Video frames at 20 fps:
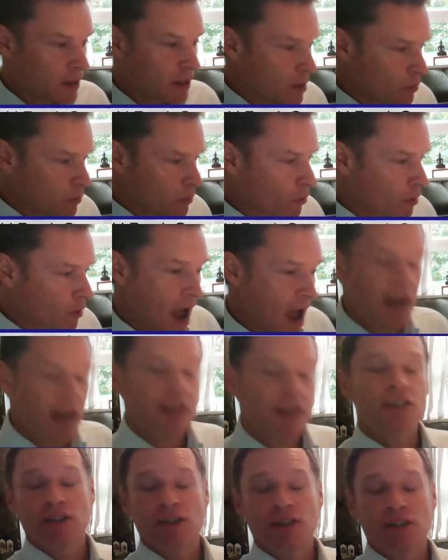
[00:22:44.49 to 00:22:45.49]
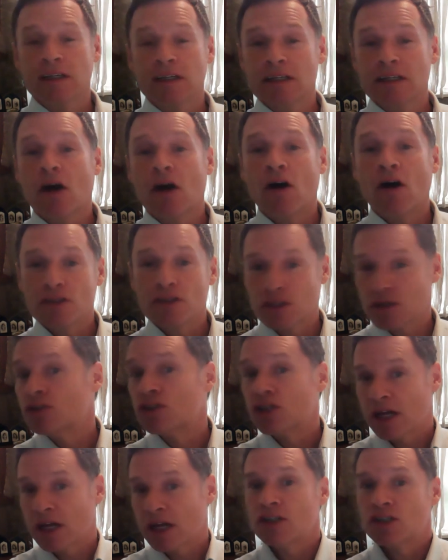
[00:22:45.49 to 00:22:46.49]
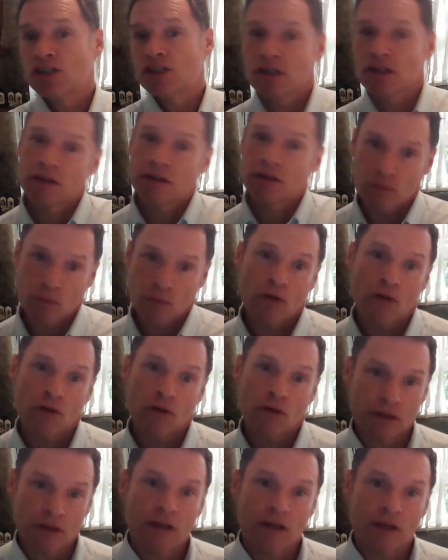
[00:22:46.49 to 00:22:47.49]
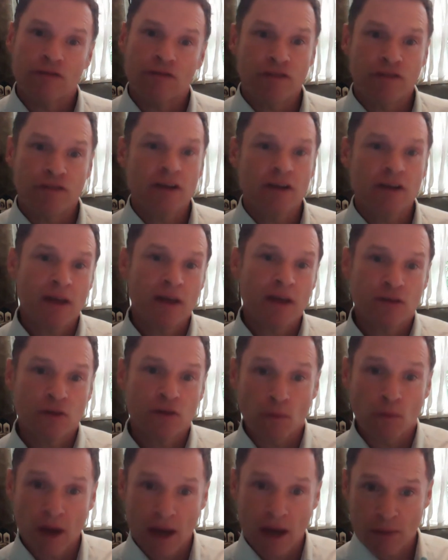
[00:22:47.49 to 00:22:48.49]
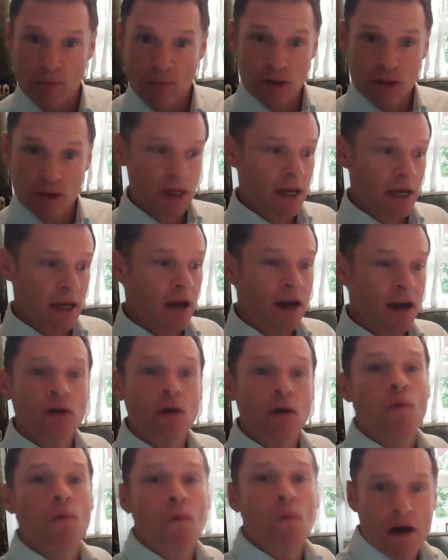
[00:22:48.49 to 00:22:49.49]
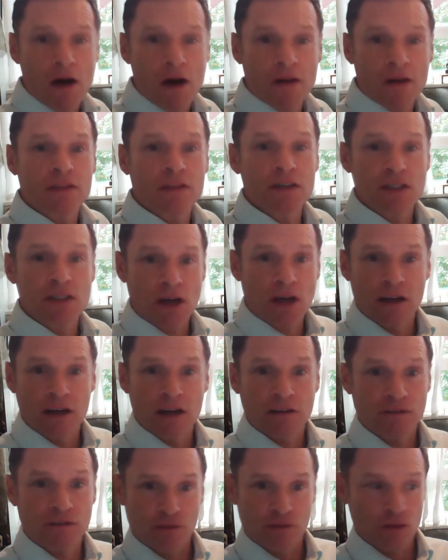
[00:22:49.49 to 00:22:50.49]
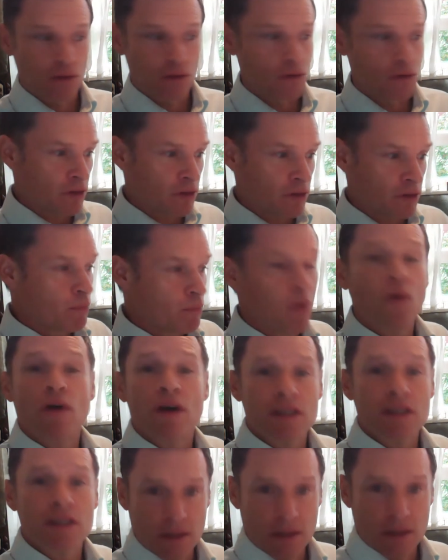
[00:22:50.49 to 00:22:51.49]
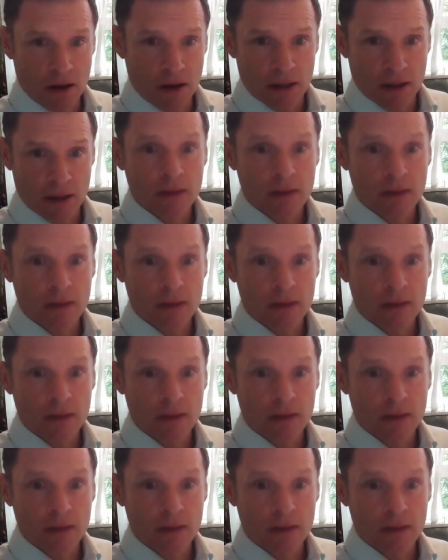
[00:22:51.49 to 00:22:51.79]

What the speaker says: we're actually also changing the world in a fundamental way. We're saying, I don't want this kind of fruit with poison on